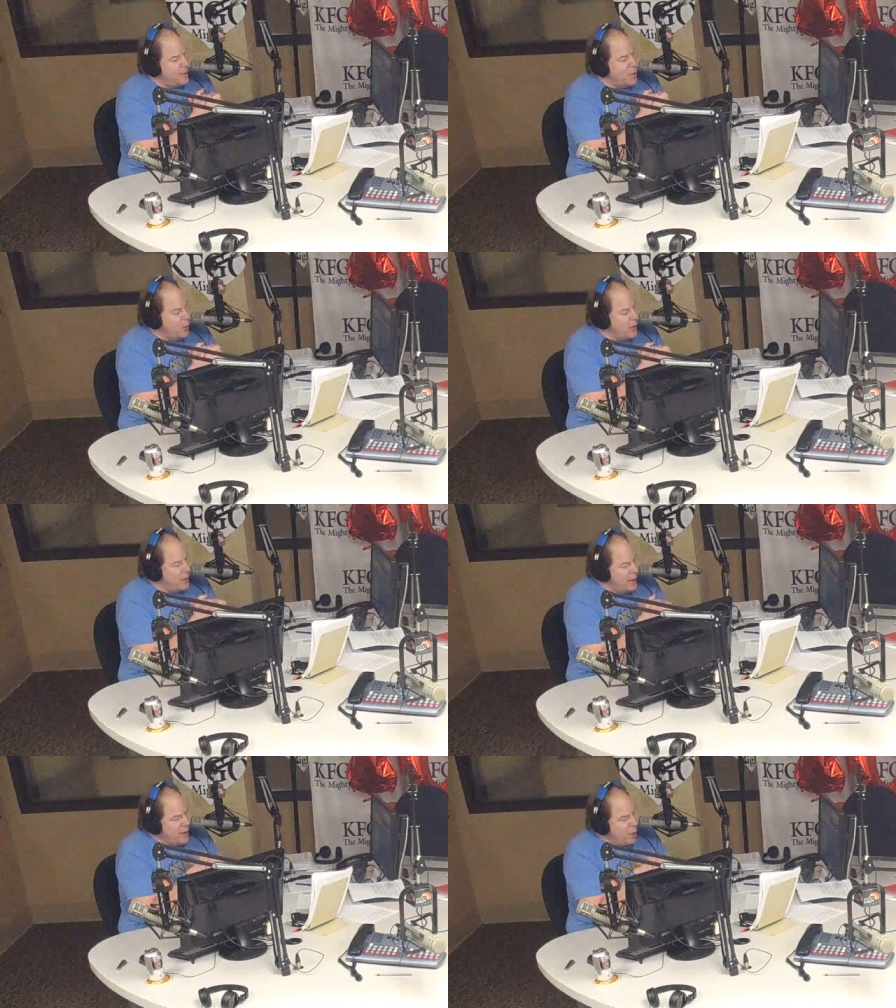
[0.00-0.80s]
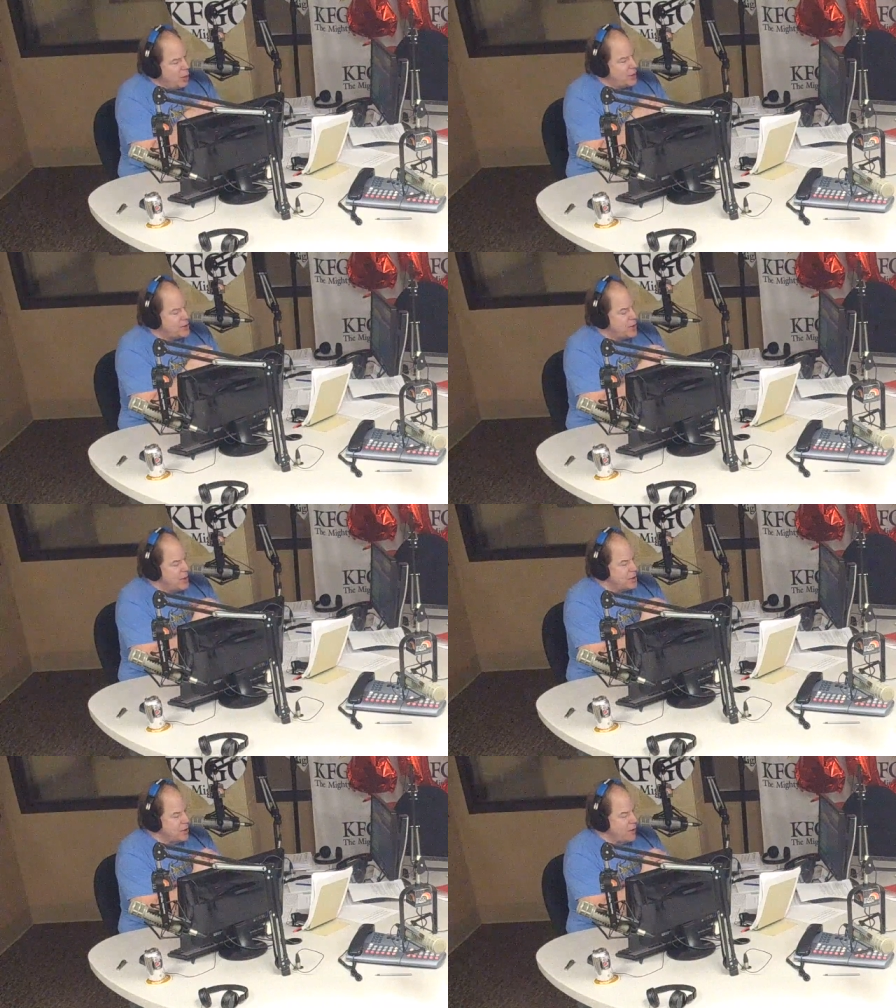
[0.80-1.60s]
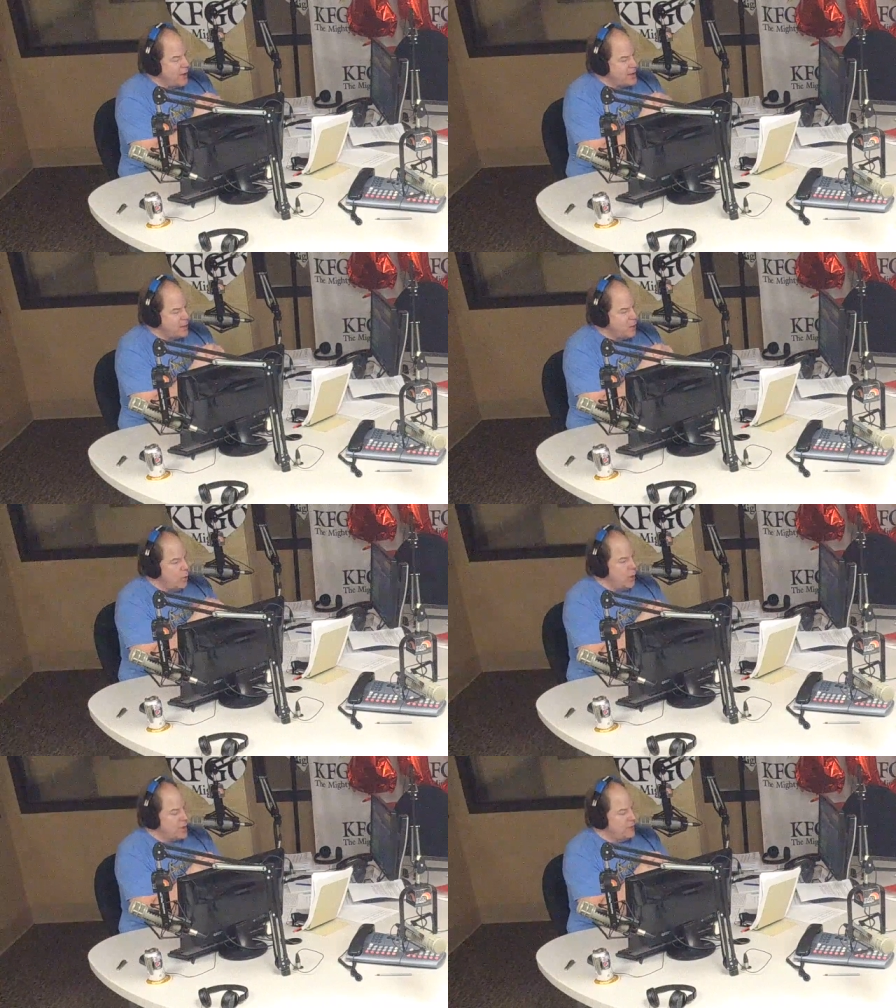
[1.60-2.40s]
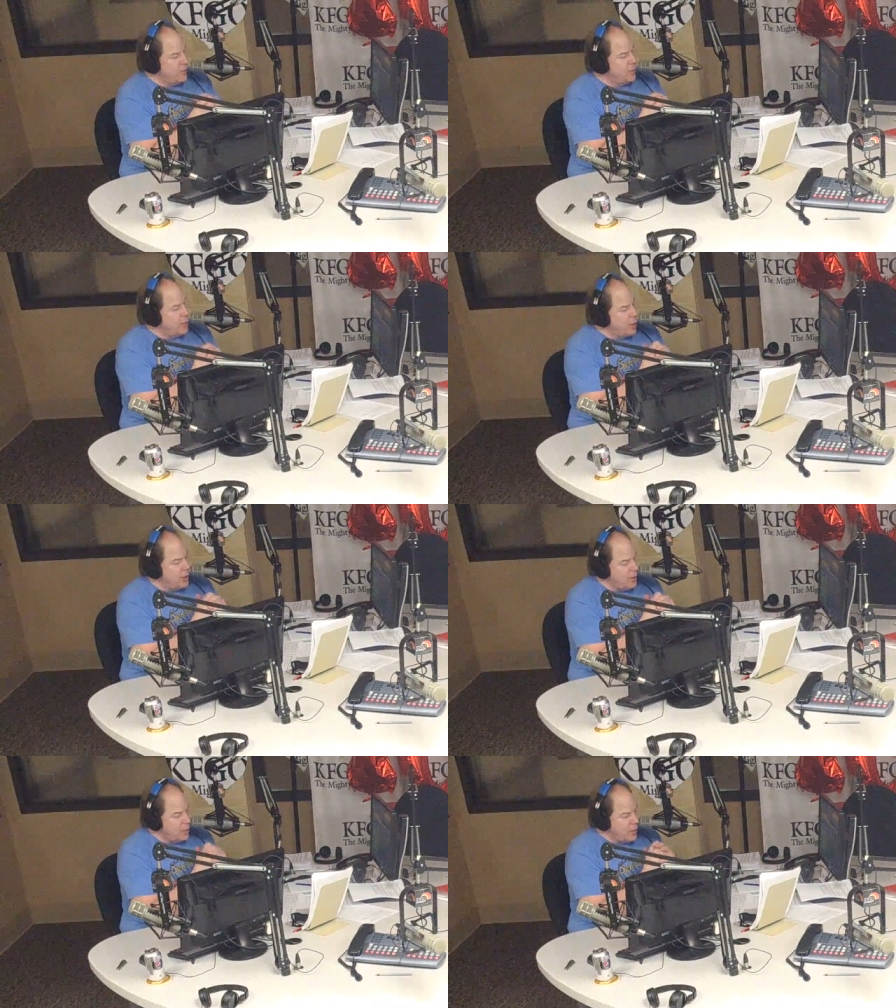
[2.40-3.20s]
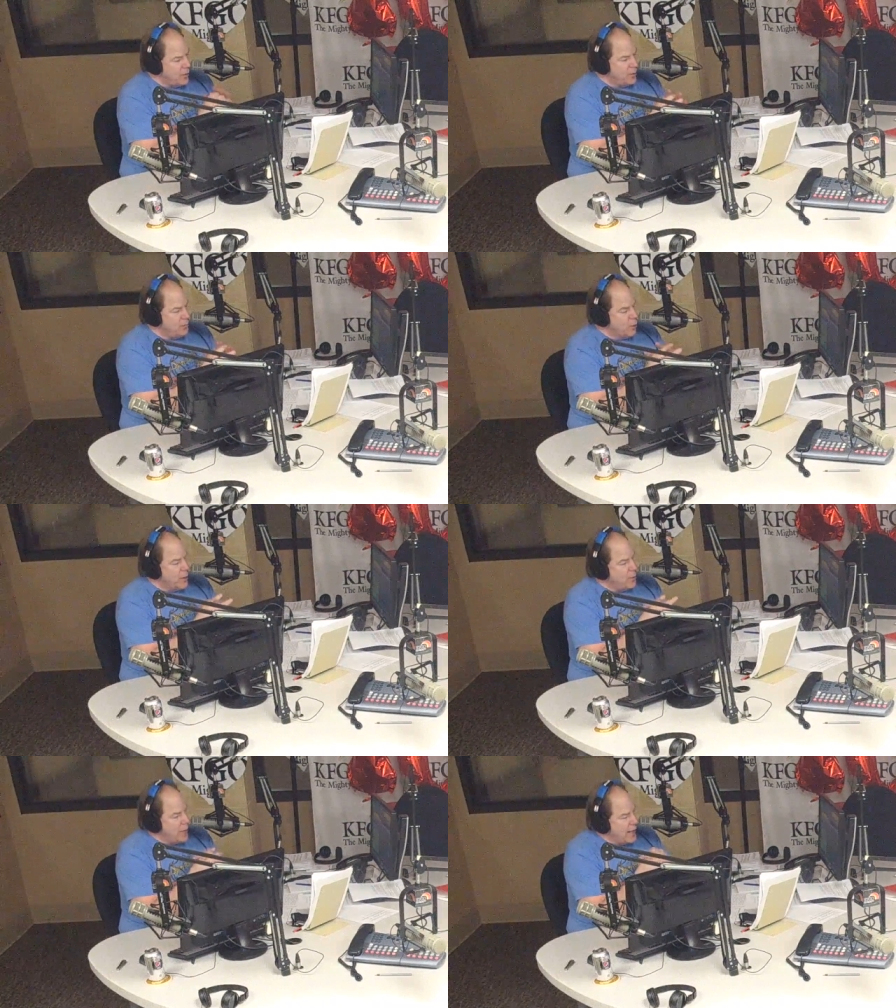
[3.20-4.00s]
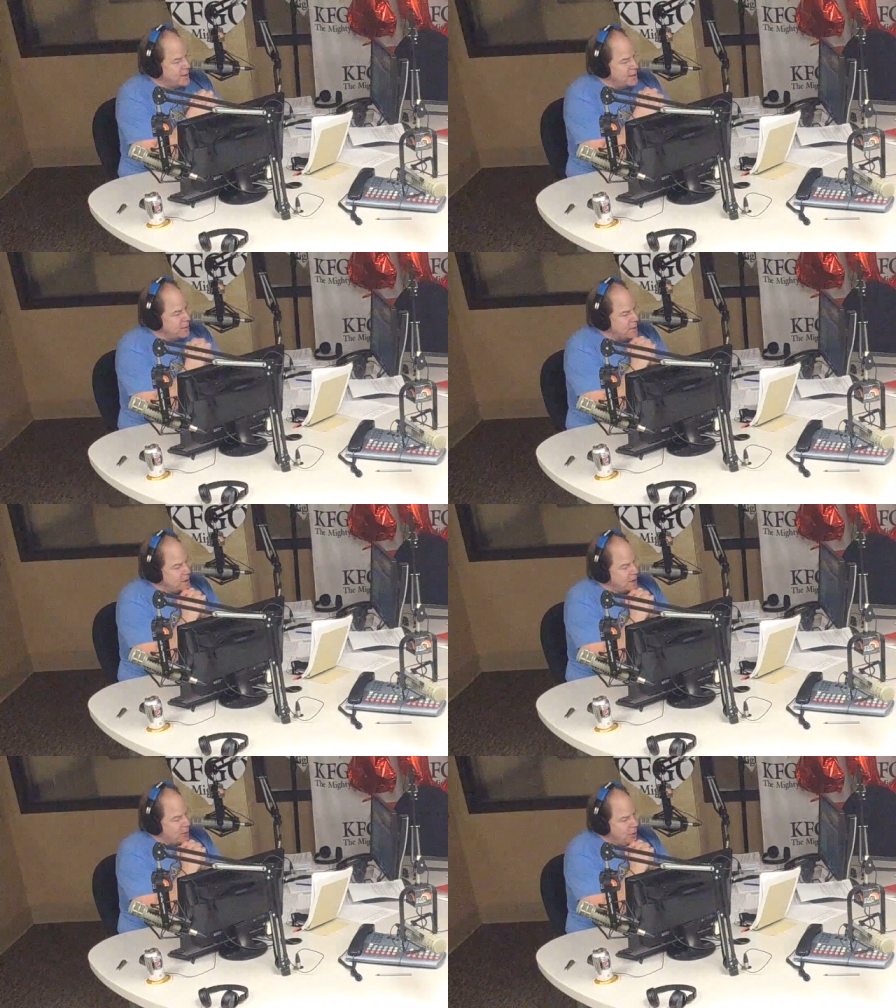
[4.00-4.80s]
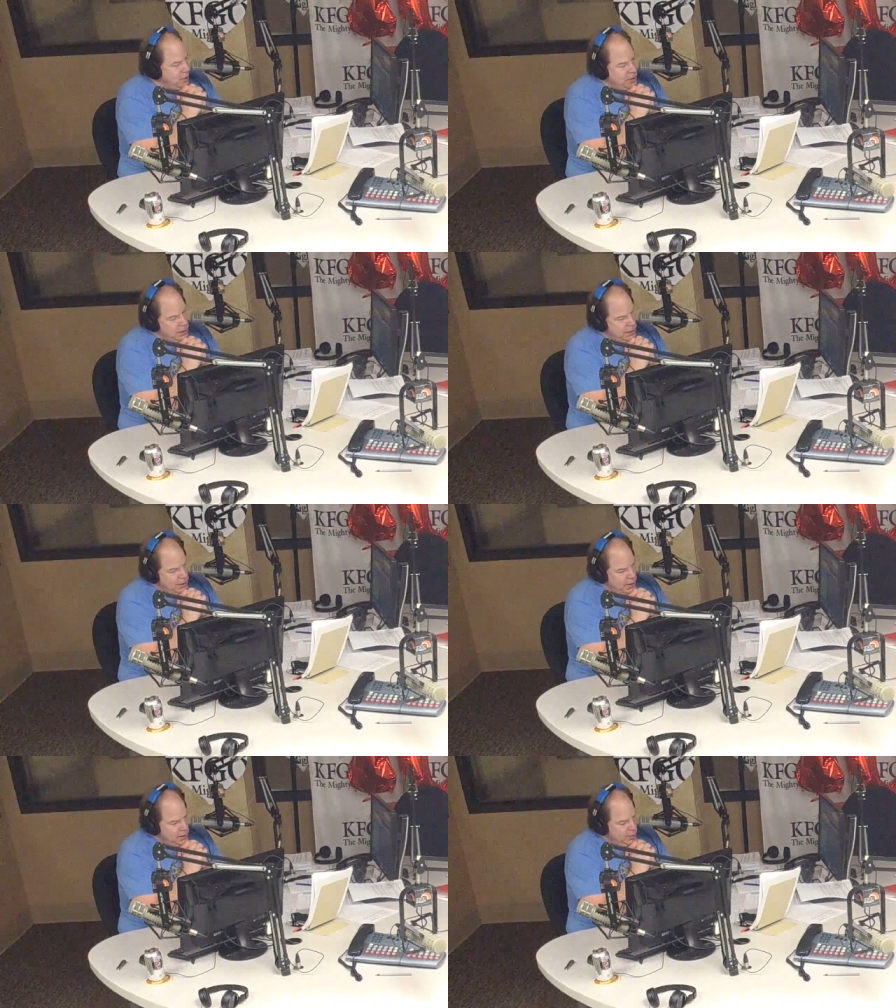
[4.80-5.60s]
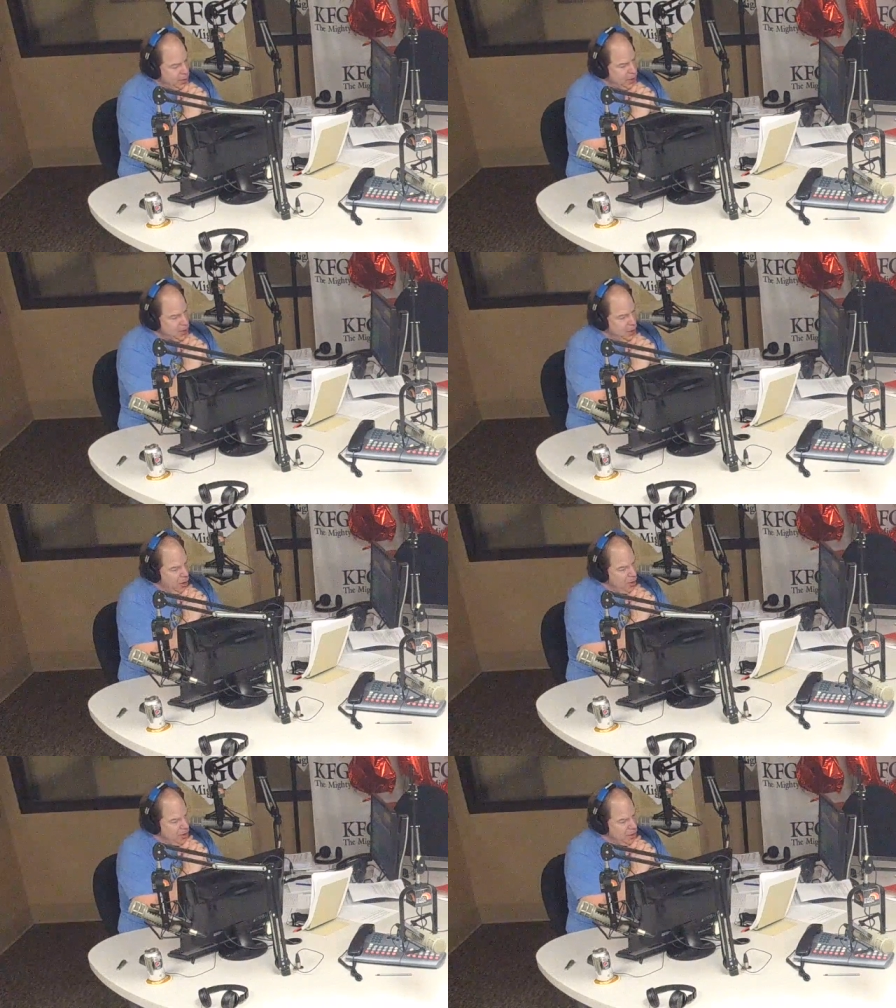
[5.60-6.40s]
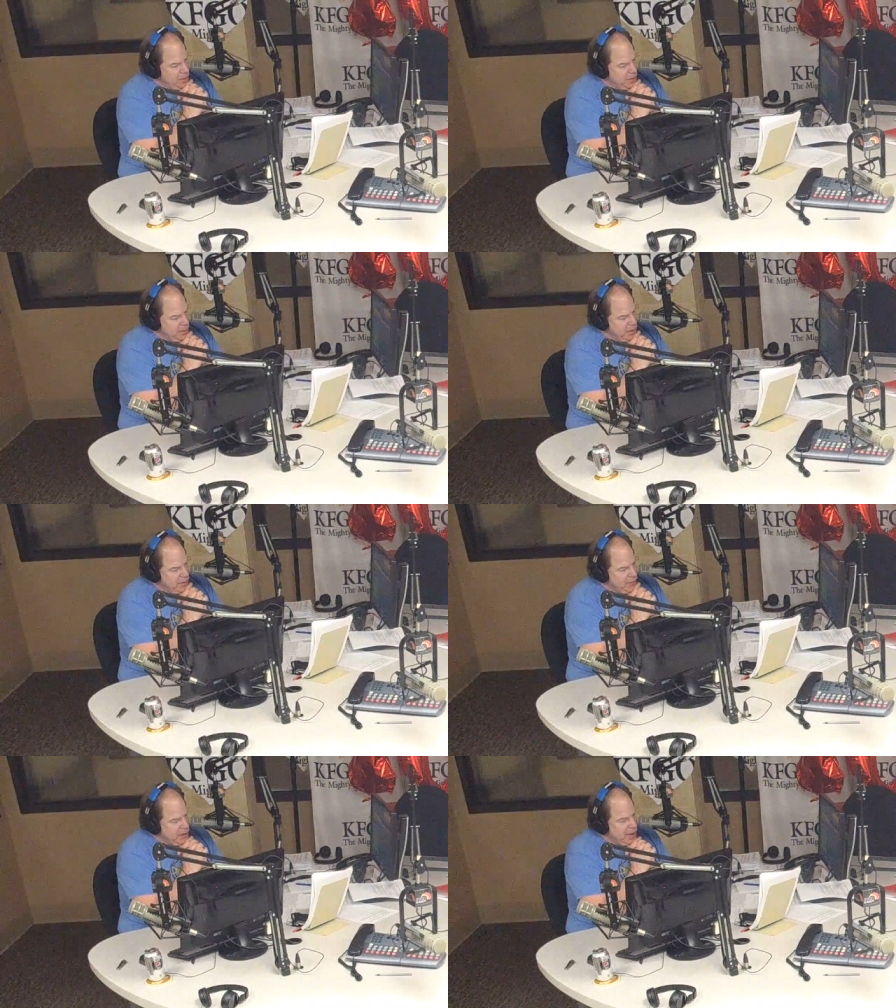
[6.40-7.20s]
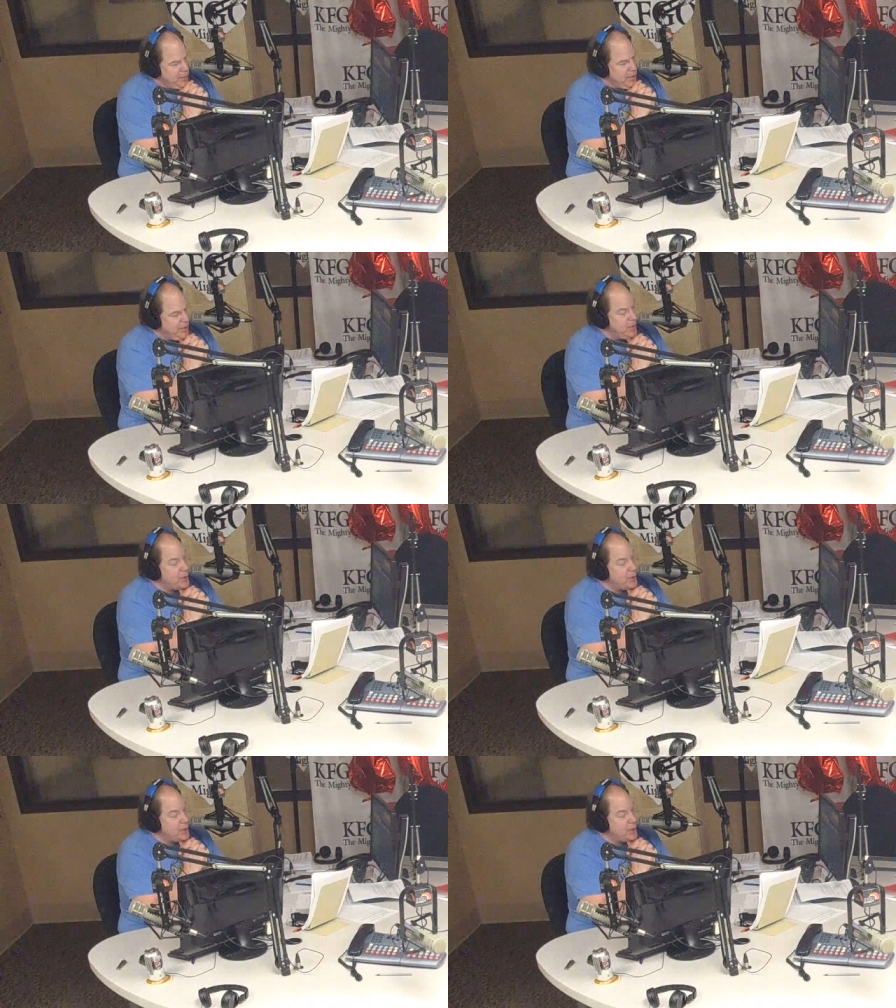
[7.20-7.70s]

You know, we all get stars in our eyes, and we watch the football, and the running backs and et cetera are the uh, big stars and uh, of the game and everything.